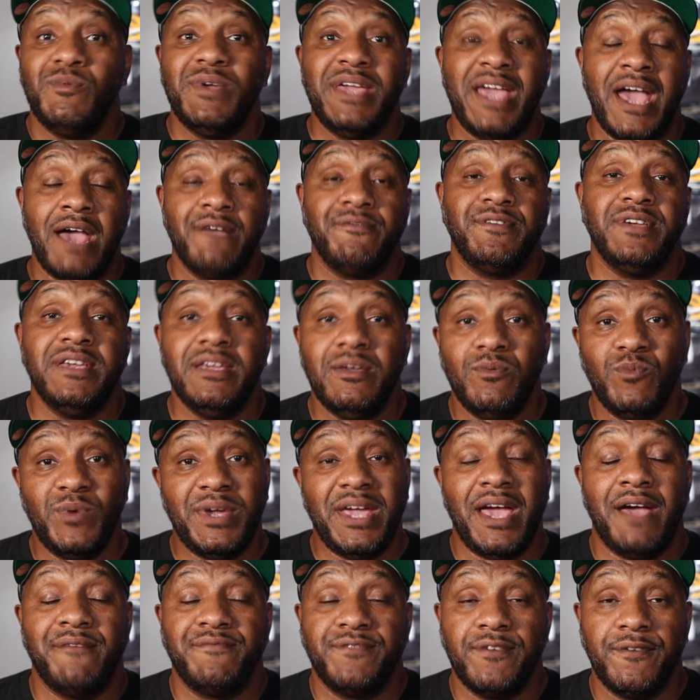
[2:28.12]
we have it. We
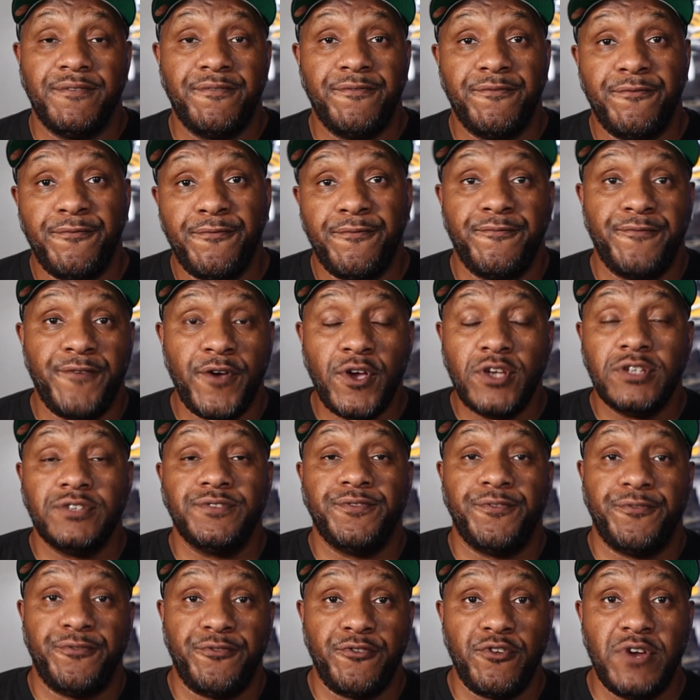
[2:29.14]
have the first
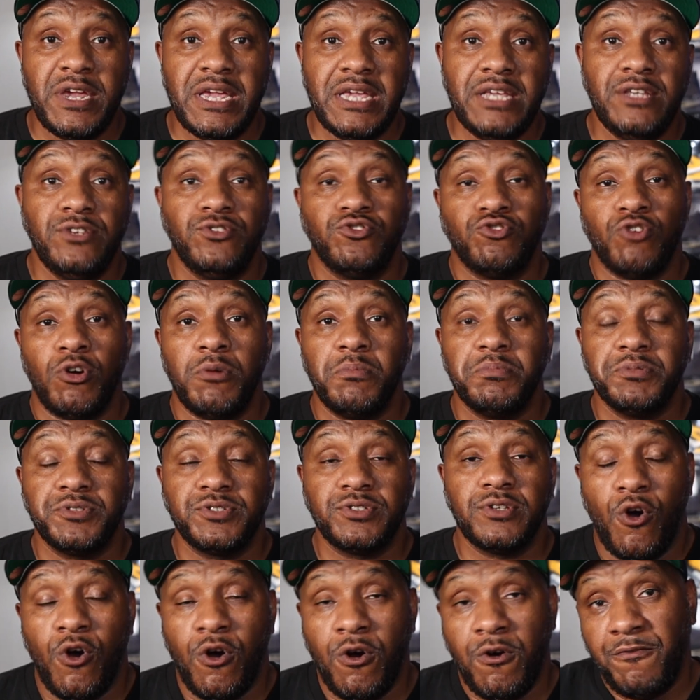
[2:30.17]
3 drops
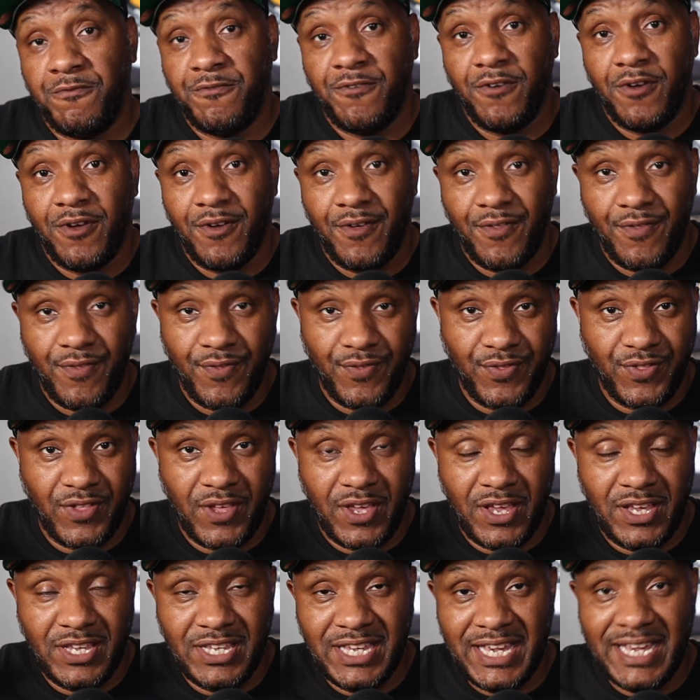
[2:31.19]
of
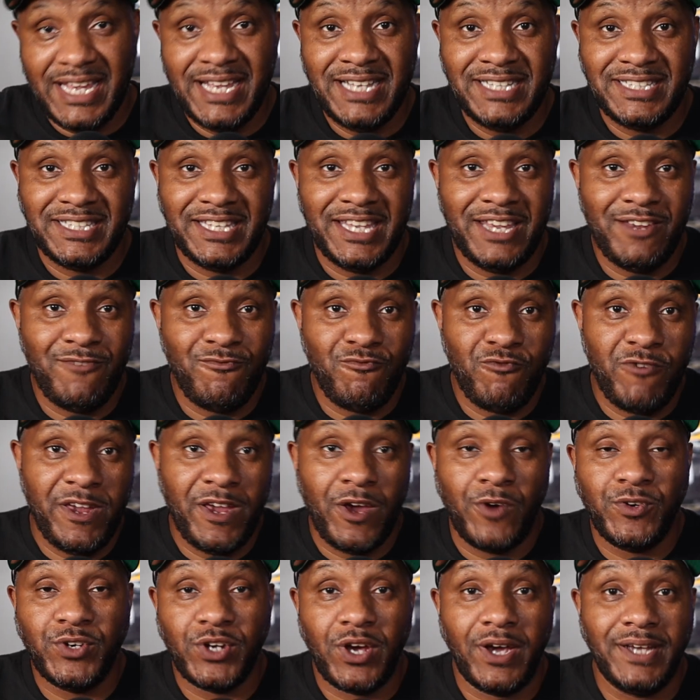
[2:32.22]
the Yeezy
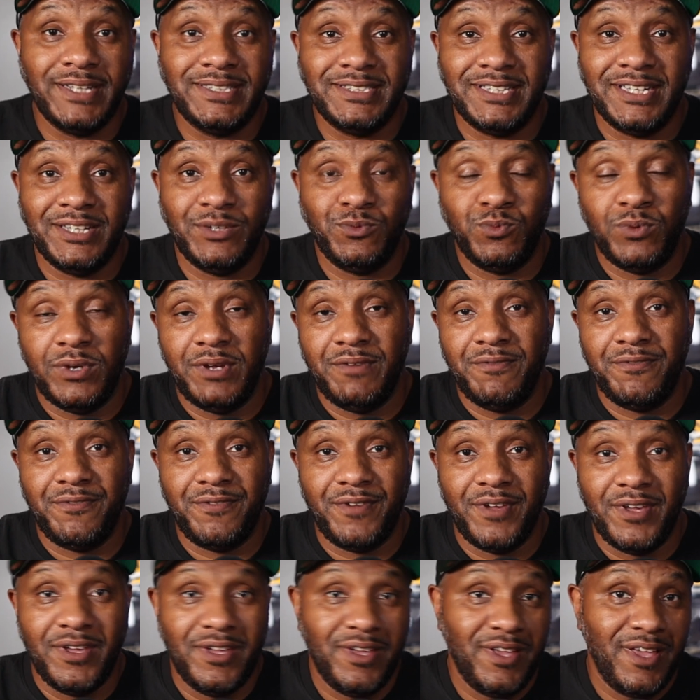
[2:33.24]
reunited with
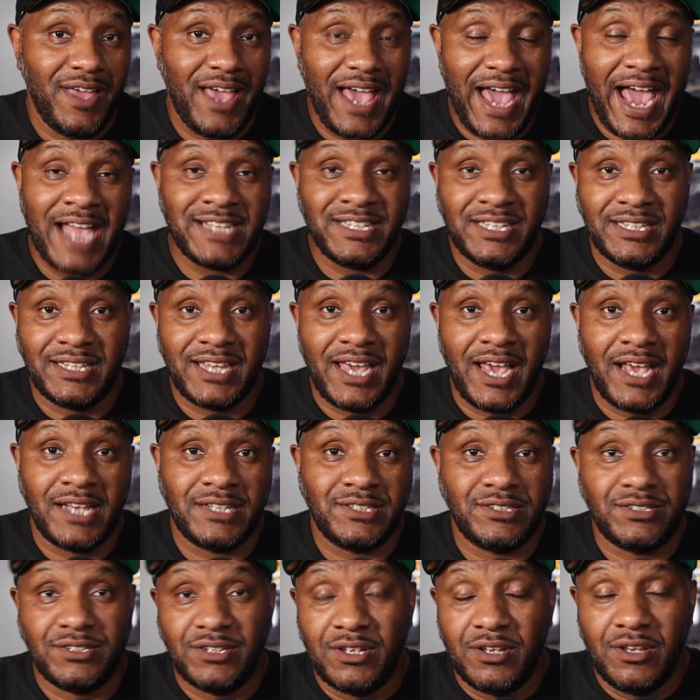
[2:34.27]

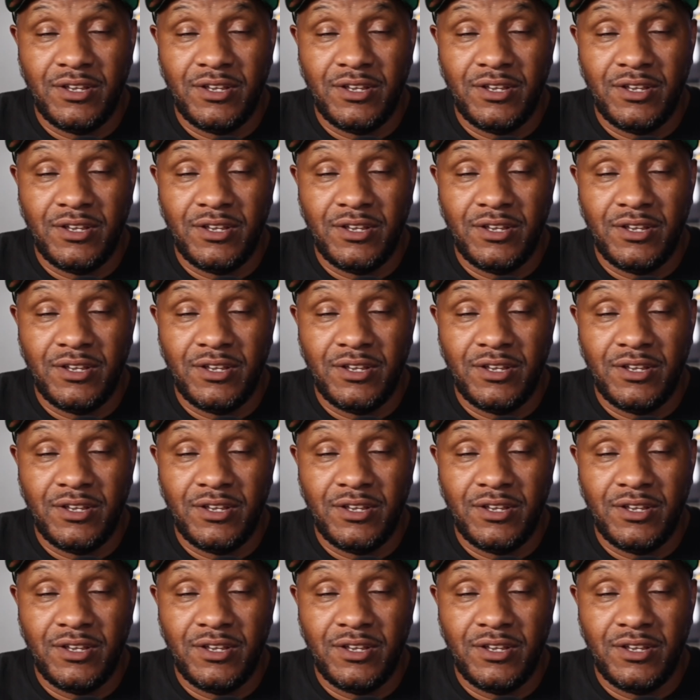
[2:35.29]
Adidas.